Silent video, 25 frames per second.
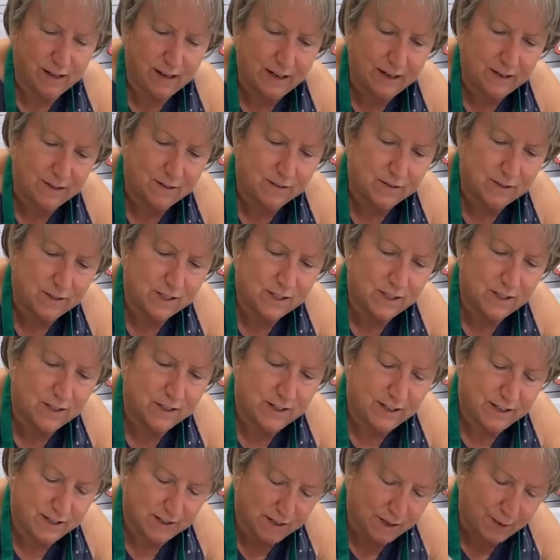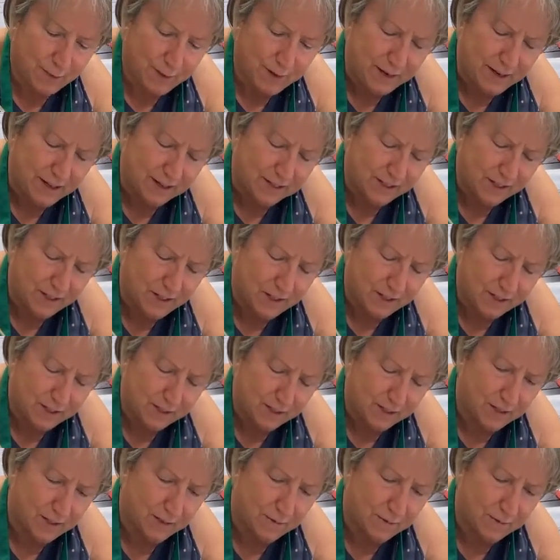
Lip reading: like serious. I mean, not serious.